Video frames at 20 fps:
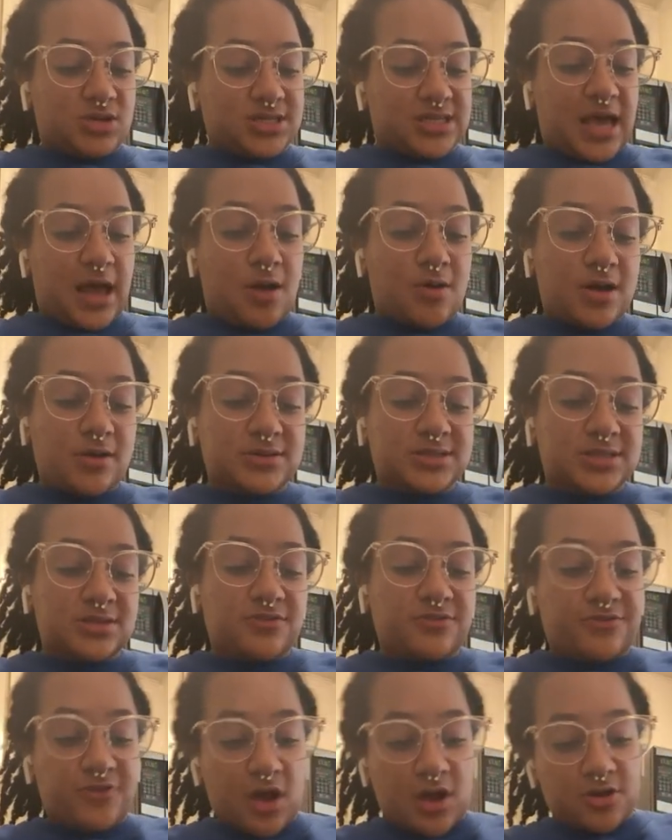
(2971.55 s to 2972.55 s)
Cause how else in
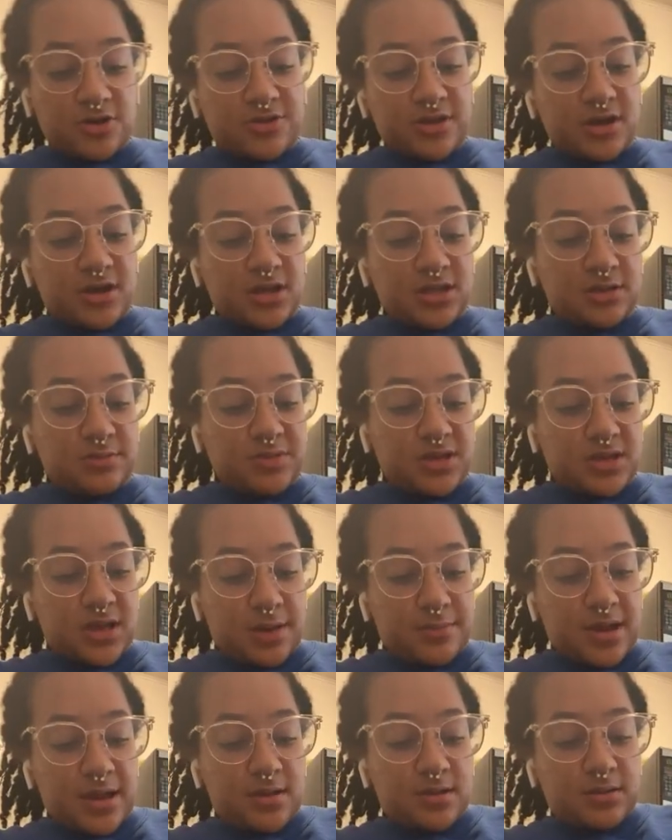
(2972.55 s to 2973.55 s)
the fuck are they gonna
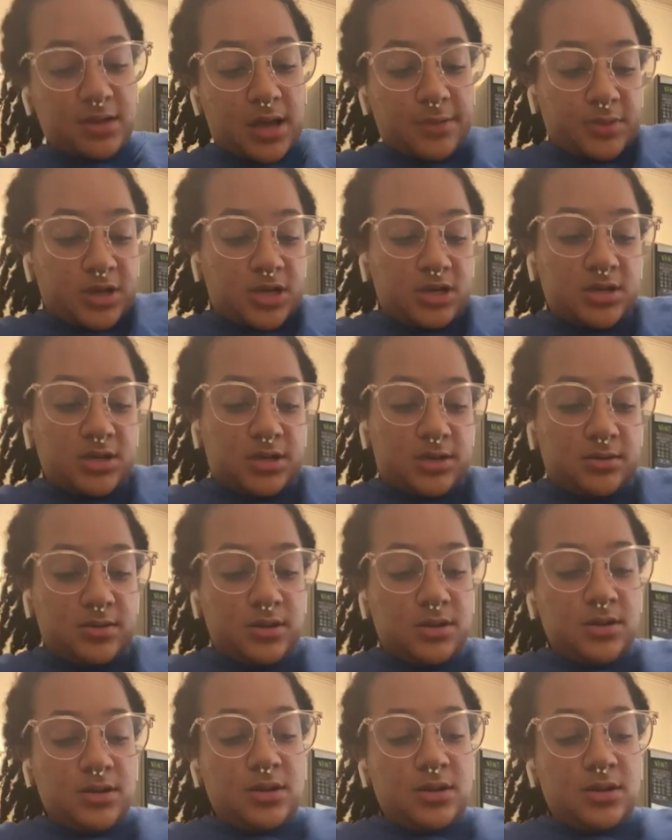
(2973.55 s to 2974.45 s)
come good?